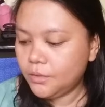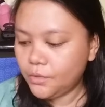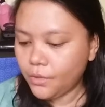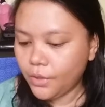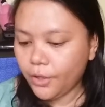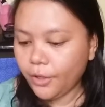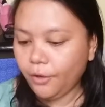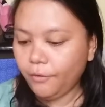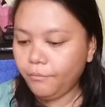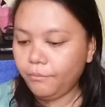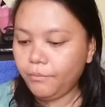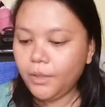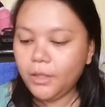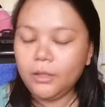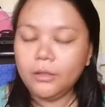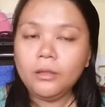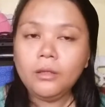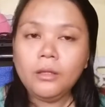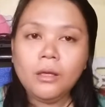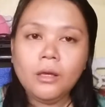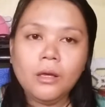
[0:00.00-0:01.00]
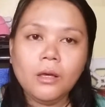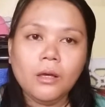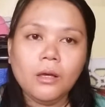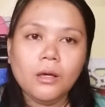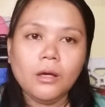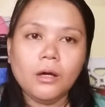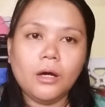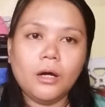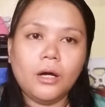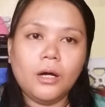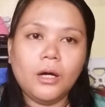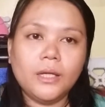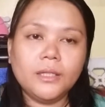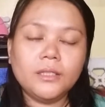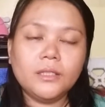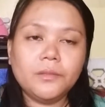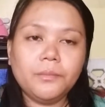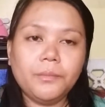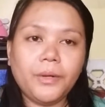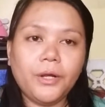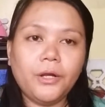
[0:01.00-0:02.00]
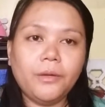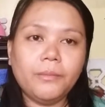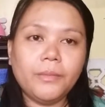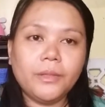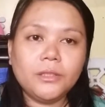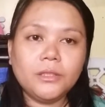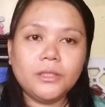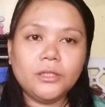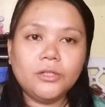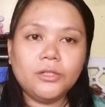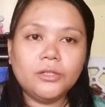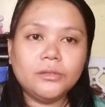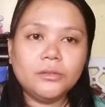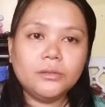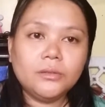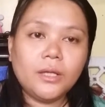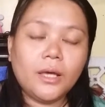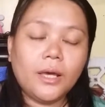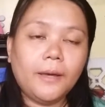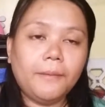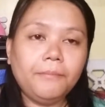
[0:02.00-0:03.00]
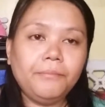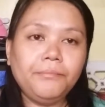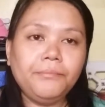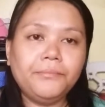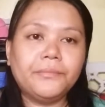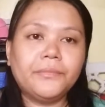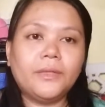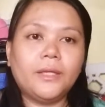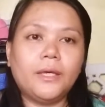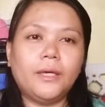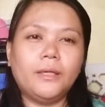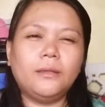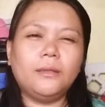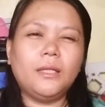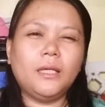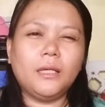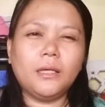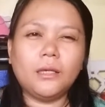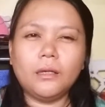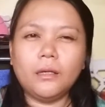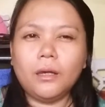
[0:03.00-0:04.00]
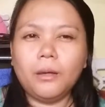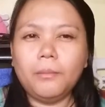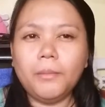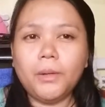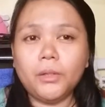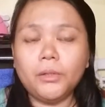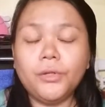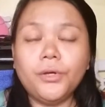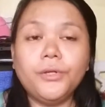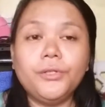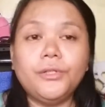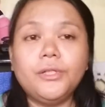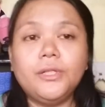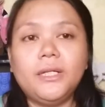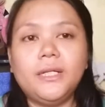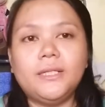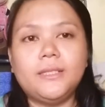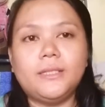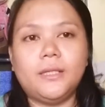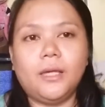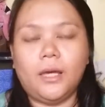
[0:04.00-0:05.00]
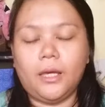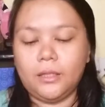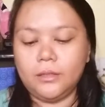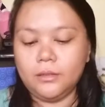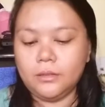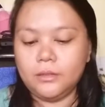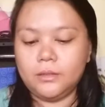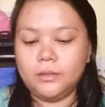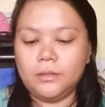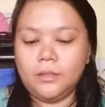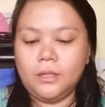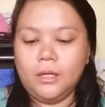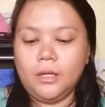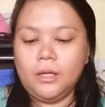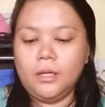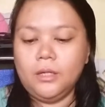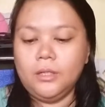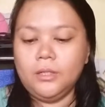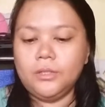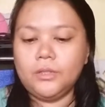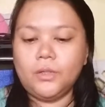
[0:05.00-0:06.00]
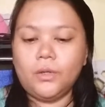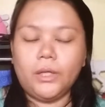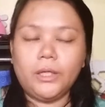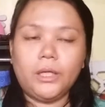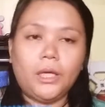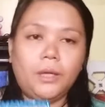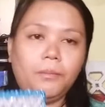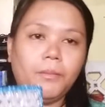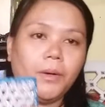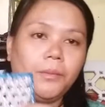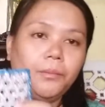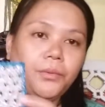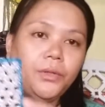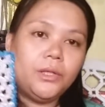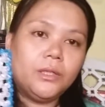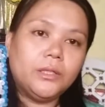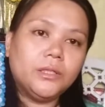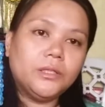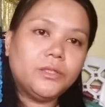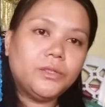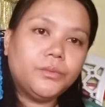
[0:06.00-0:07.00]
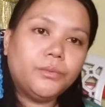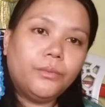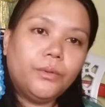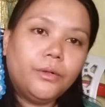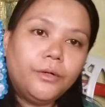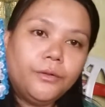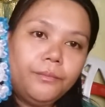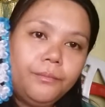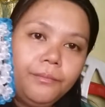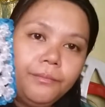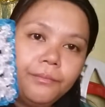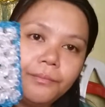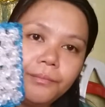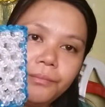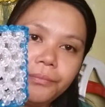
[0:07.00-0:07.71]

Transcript: So I have been experimenting on them and thinking about other designs. So I came up with this one.